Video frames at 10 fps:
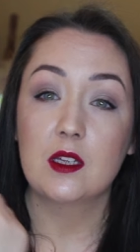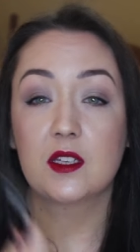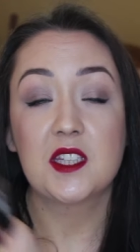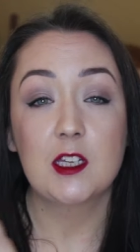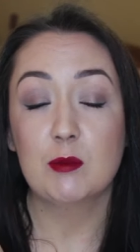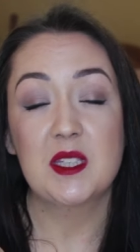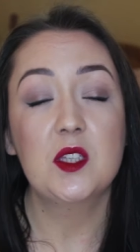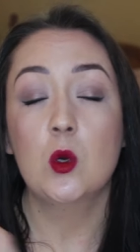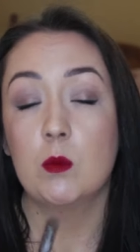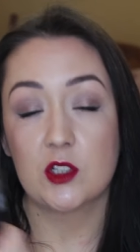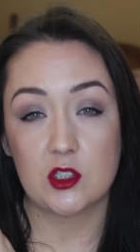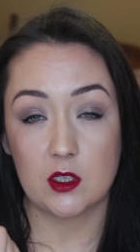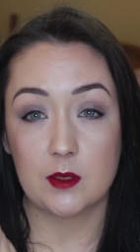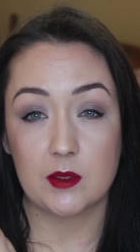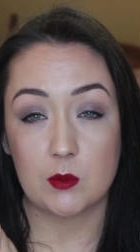It saves me so much
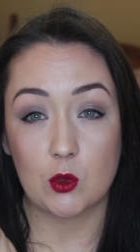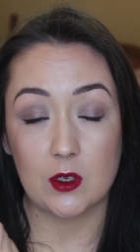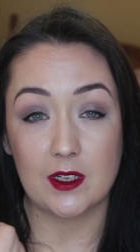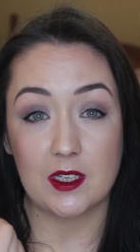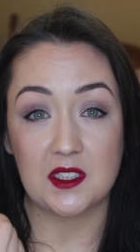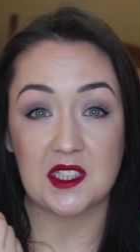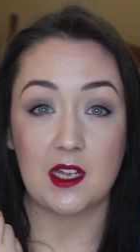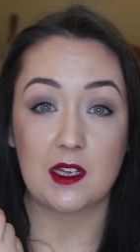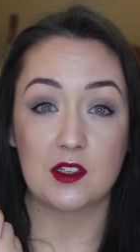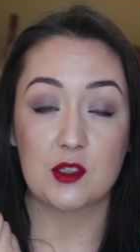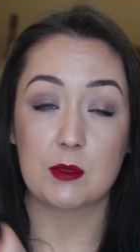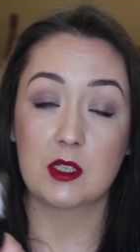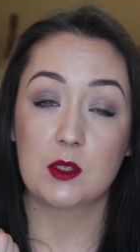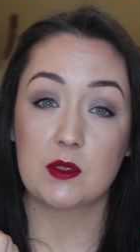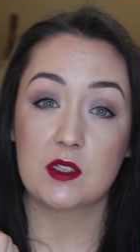time in the mornings, and to be
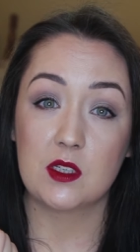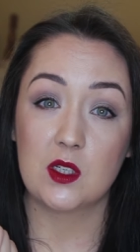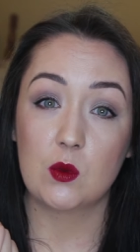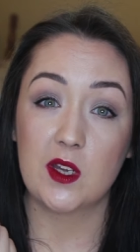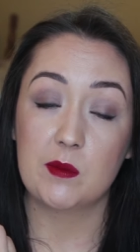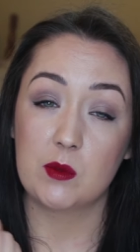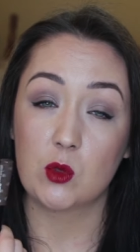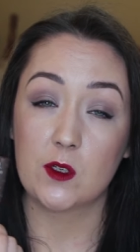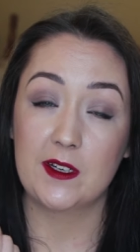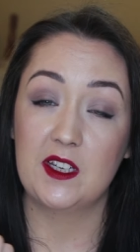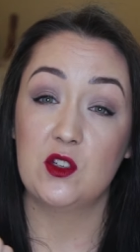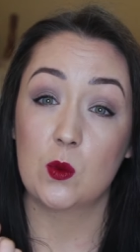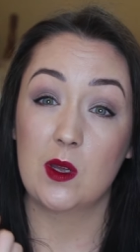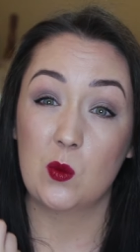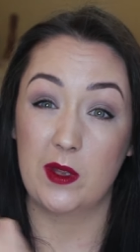honest with you, I'd be more likely to
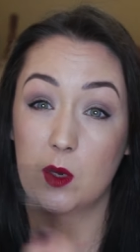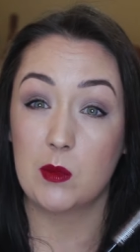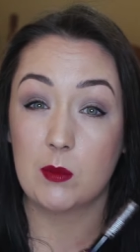go out without